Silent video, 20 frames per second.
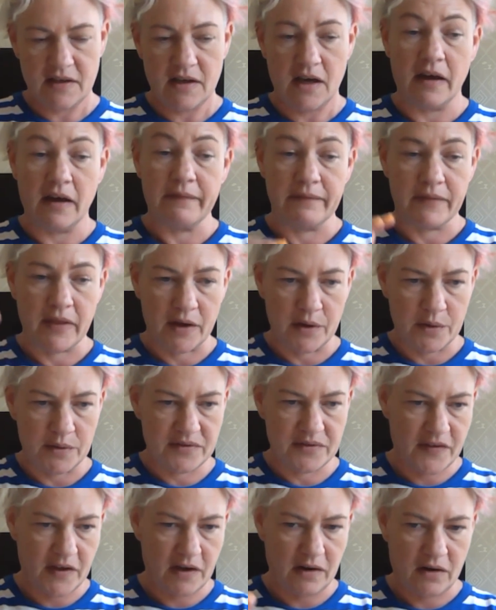and
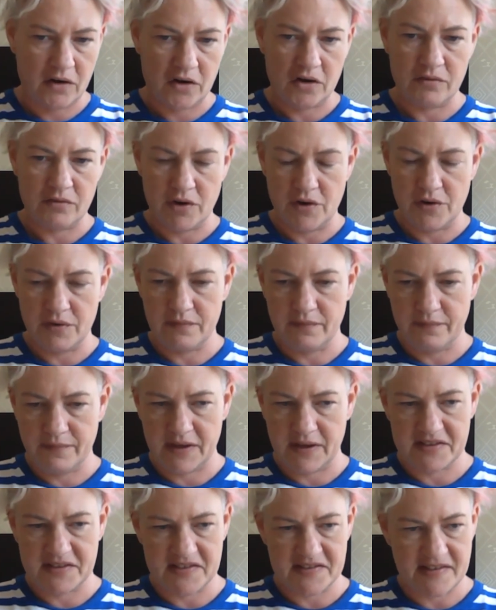those that are on
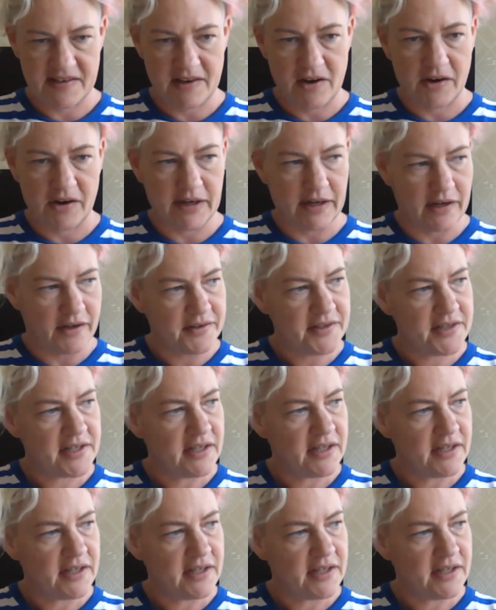Fantasy Island,